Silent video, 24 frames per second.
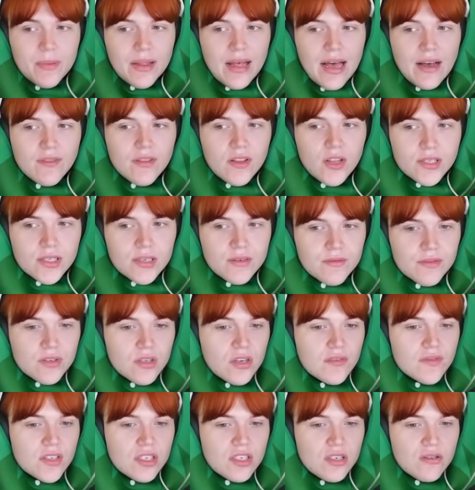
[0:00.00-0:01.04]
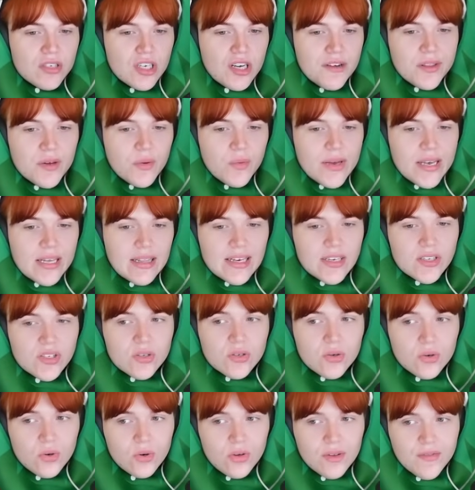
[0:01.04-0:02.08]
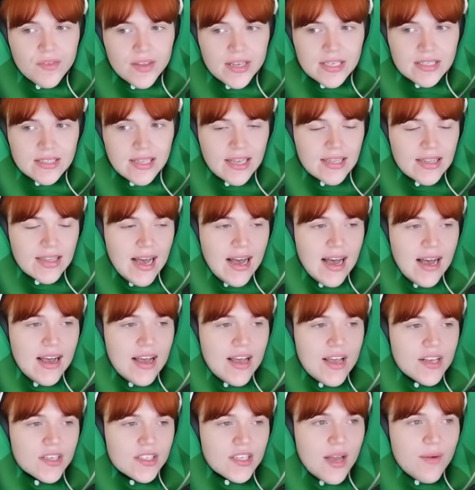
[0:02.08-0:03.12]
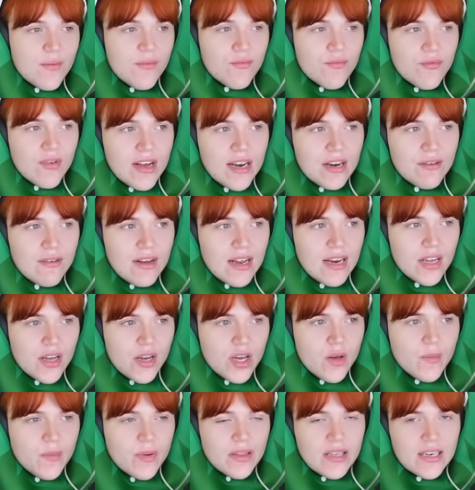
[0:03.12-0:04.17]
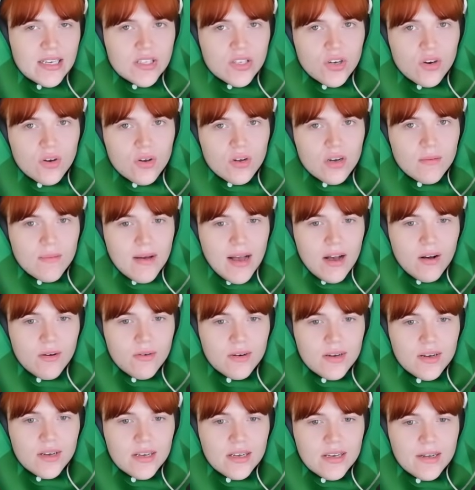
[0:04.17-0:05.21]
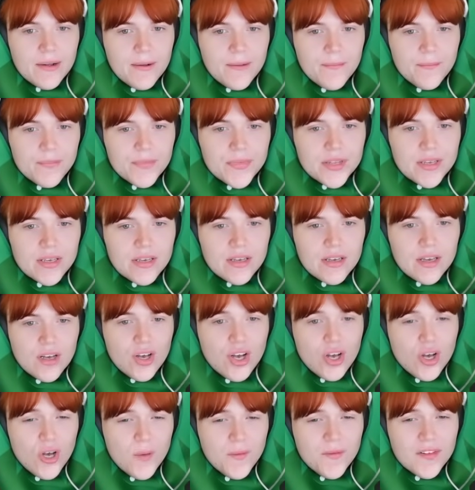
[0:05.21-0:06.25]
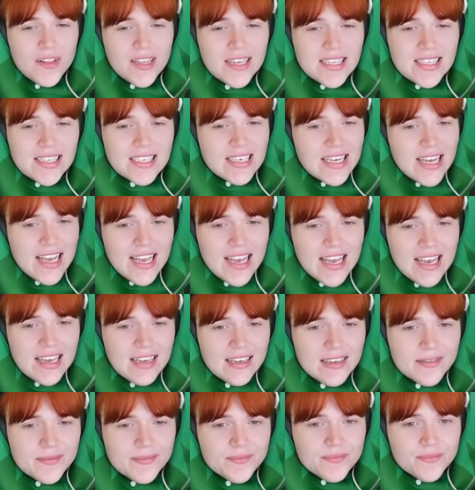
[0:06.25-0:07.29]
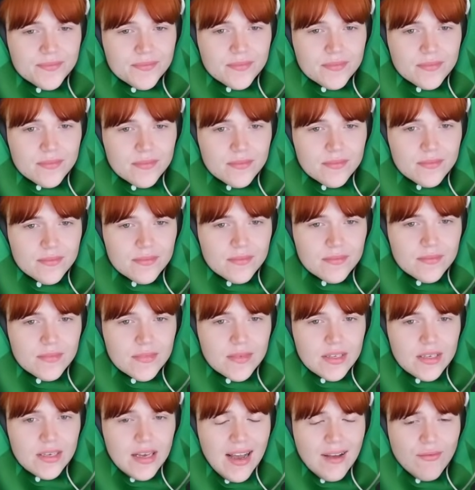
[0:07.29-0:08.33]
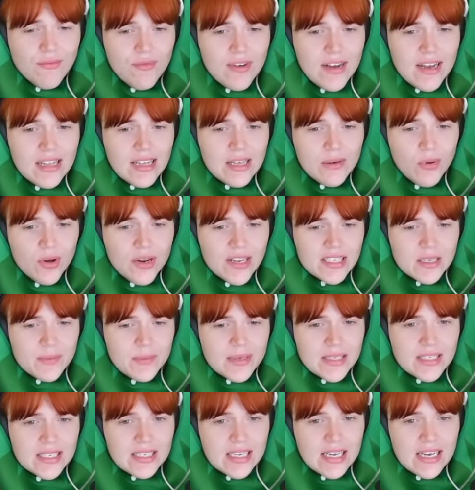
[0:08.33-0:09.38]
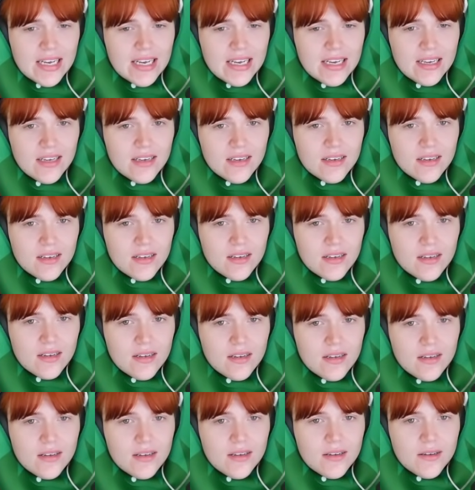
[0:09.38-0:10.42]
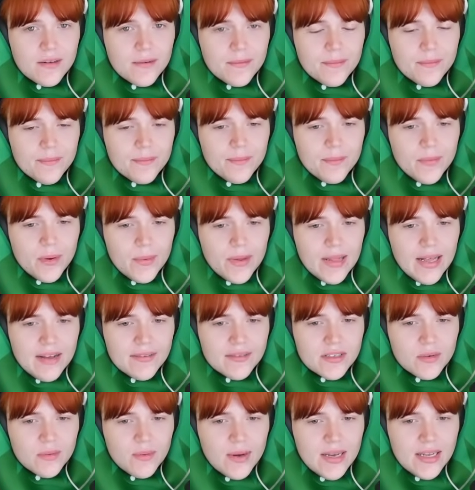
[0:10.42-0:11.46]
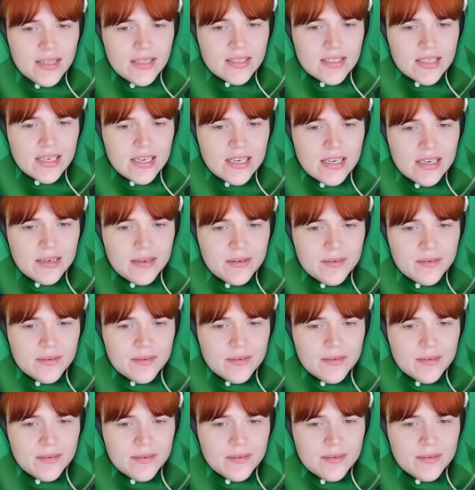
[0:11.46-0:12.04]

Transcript: have lots of stuff to do during the week like school and things like that. So I'm really, really hoping that it's going to come out hopefully today. I really want it to be today, but we'll have to wait and see.